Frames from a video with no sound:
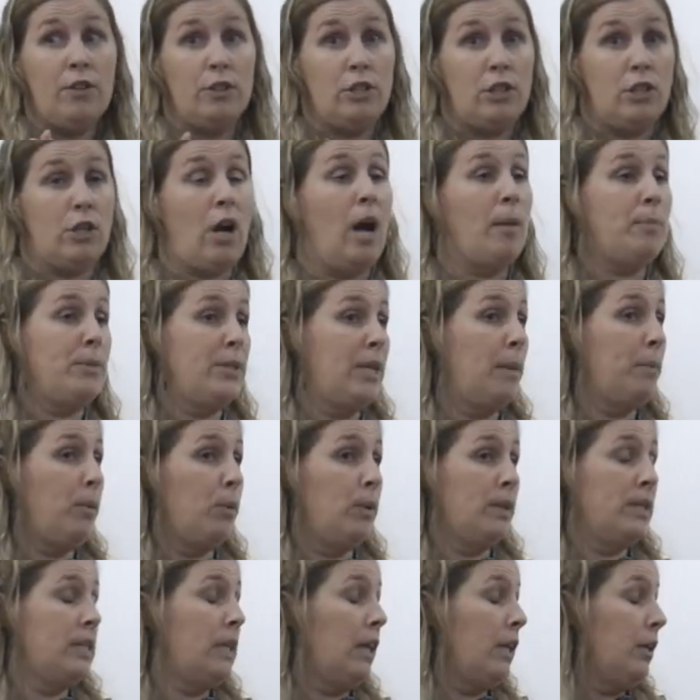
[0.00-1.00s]
the shop's number
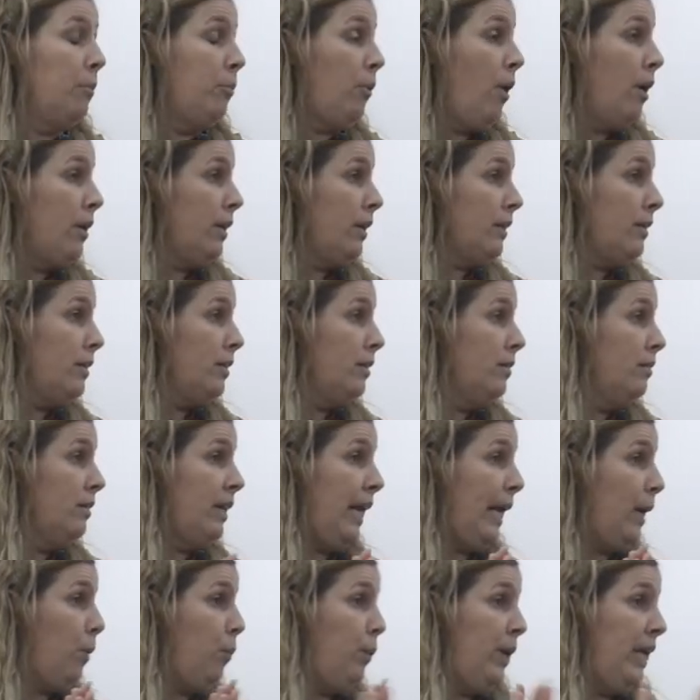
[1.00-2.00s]
one selling product.
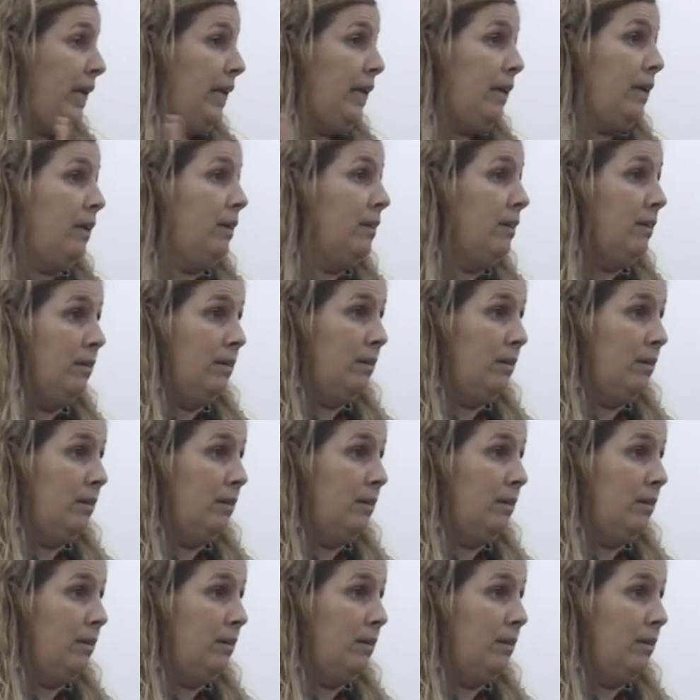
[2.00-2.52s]
Like, we